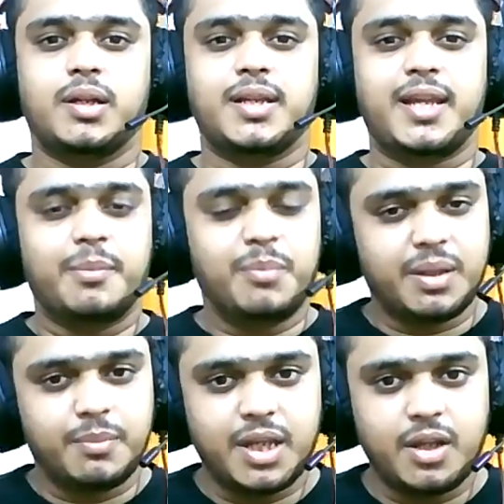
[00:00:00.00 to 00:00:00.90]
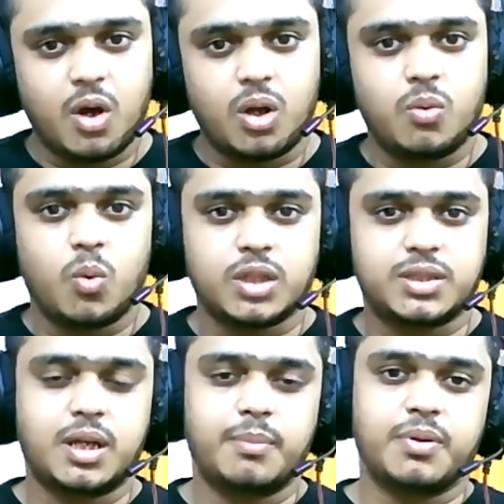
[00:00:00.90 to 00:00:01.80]
DMing me on
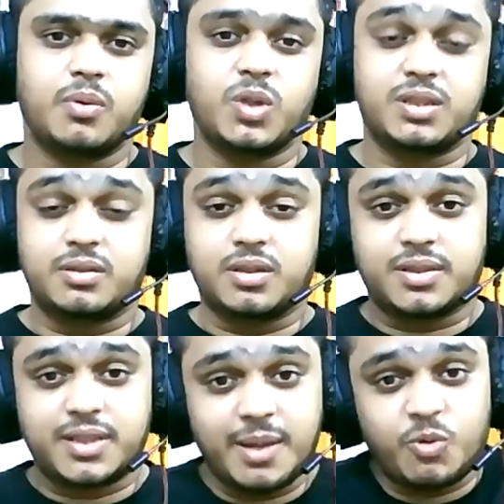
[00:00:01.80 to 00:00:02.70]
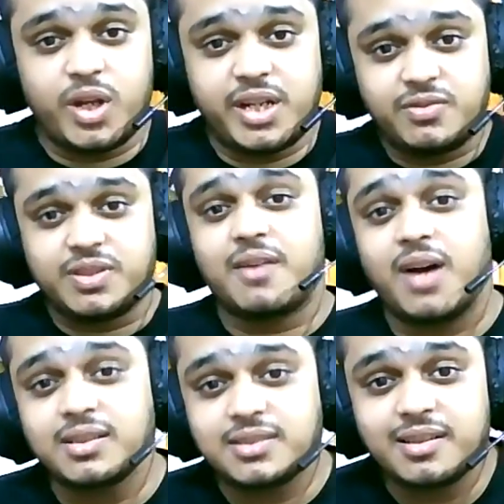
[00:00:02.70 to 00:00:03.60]
WhatsApp with the same queries which I've
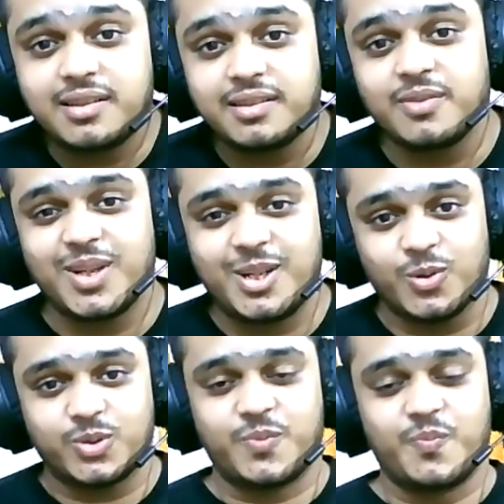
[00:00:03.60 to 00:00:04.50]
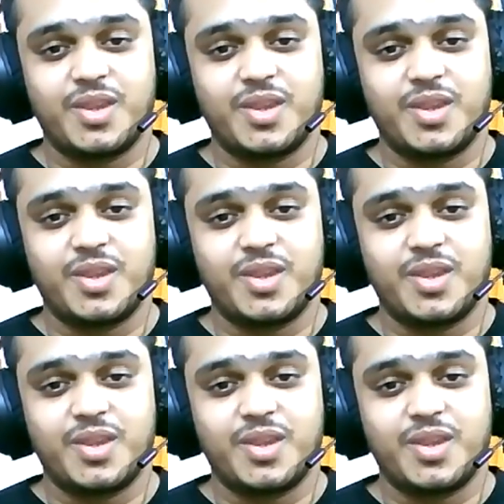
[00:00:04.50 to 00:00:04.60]
answered it in the videos.